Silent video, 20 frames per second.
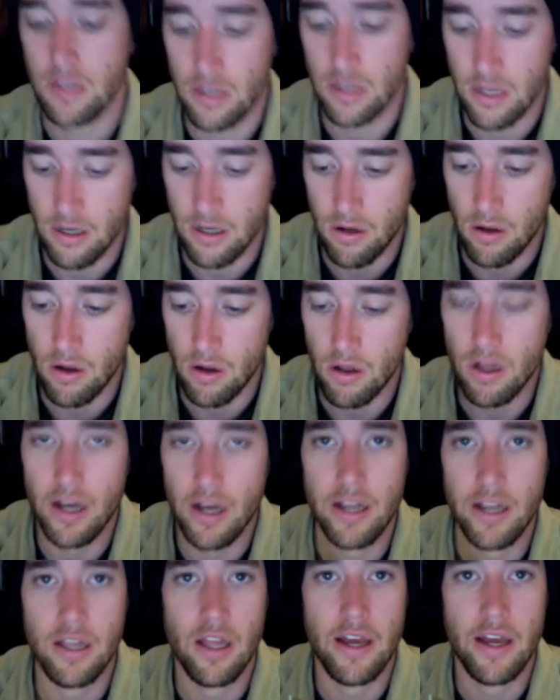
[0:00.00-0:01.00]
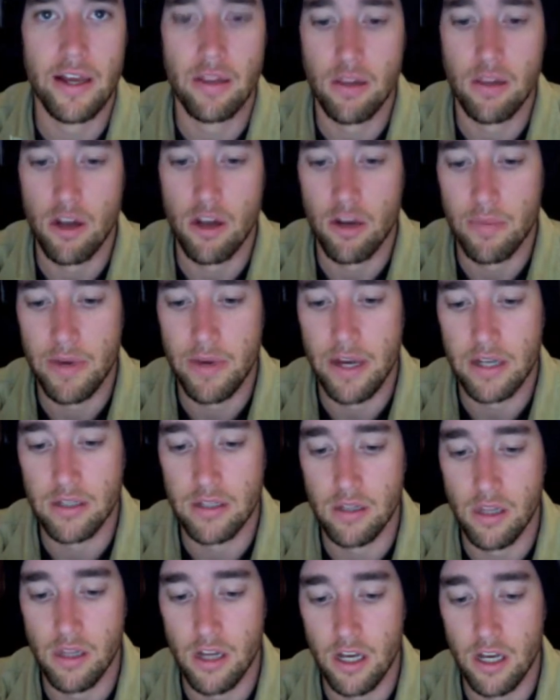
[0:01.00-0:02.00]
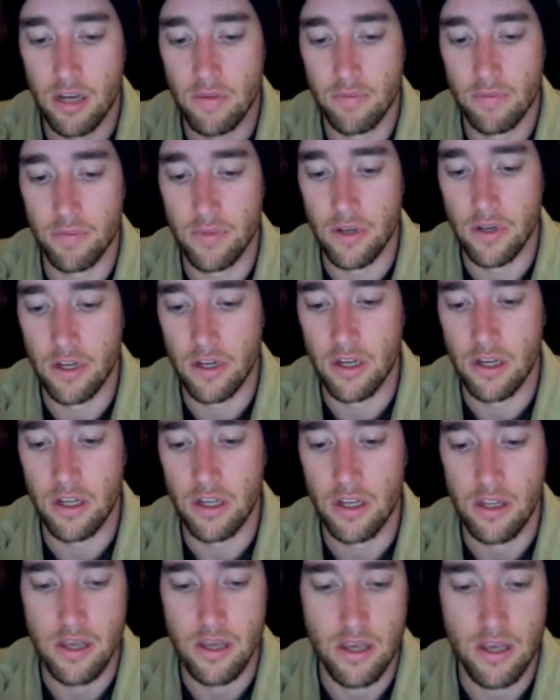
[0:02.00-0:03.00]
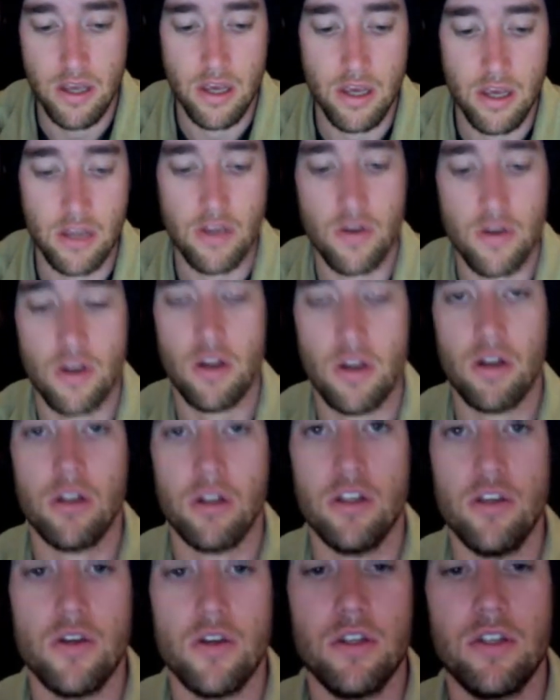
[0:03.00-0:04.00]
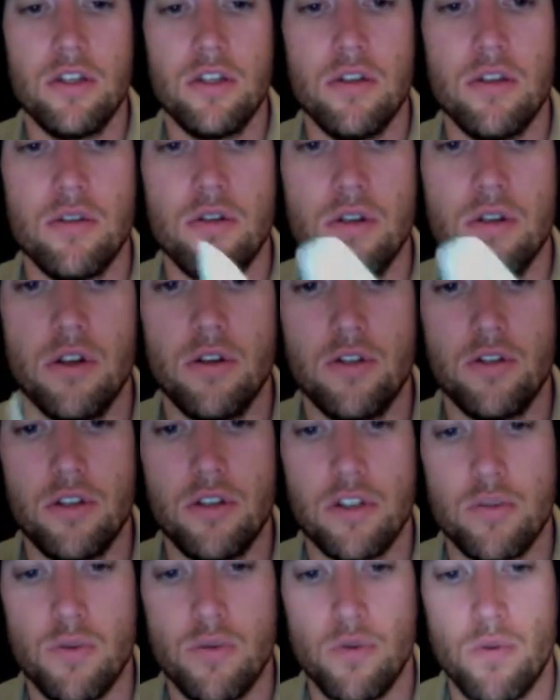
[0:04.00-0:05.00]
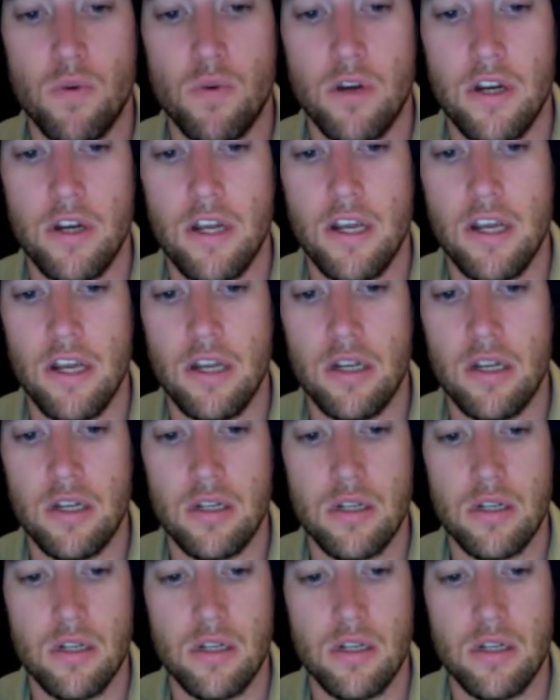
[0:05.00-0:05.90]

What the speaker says: at all. I like lockbacks a lot, but you can still close this with one hand.